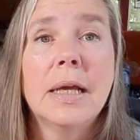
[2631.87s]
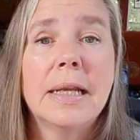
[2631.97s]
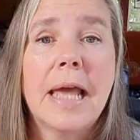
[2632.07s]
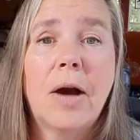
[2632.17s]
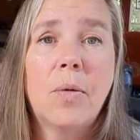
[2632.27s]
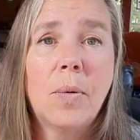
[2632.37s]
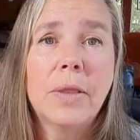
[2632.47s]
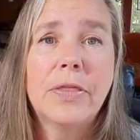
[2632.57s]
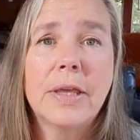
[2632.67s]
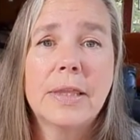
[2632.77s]
Now, one
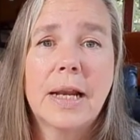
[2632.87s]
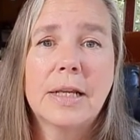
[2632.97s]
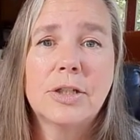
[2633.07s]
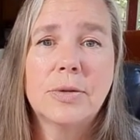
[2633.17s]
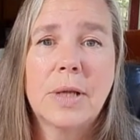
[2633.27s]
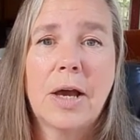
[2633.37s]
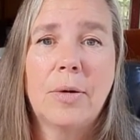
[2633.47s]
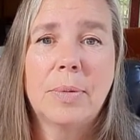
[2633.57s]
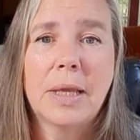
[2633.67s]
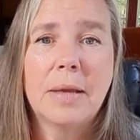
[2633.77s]
thing that I do to
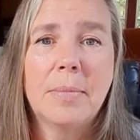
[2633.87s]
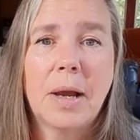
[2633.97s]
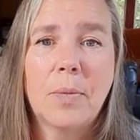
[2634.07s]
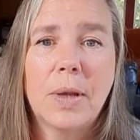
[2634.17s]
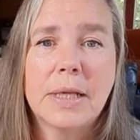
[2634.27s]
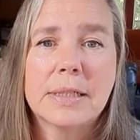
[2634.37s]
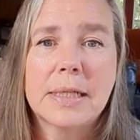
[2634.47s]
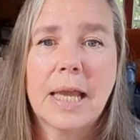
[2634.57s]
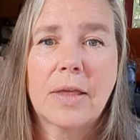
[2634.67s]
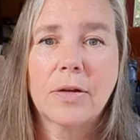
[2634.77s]
help keep my weeks
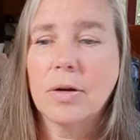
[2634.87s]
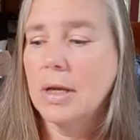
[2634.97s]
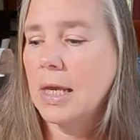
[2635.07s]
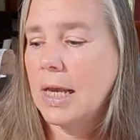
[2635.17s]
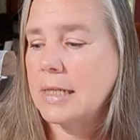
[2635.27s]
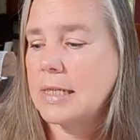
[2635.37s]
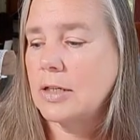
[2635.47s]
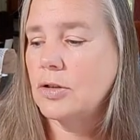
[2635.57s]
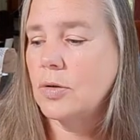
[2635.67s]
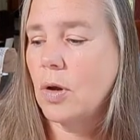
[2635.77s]
together is I
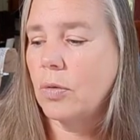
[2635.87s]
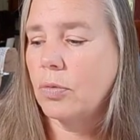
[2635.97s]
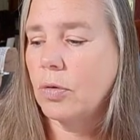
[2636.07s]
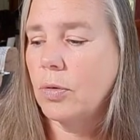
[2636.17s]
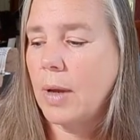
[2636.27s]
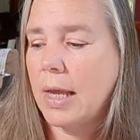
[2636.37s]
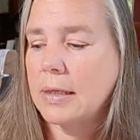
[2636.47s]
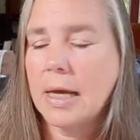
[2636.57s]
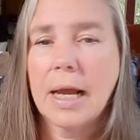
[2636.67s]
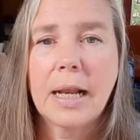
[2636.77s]
do go through and
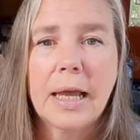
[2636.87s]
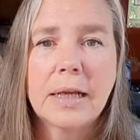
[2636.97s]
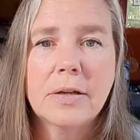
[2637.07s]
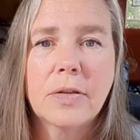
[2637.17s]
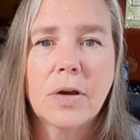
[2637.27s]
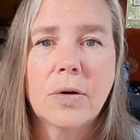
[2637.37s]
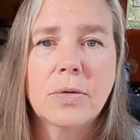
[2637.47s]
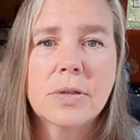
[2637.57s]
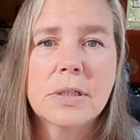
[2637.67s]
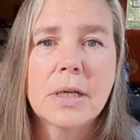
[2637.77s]
highlight
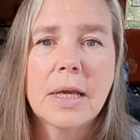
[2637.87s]
those.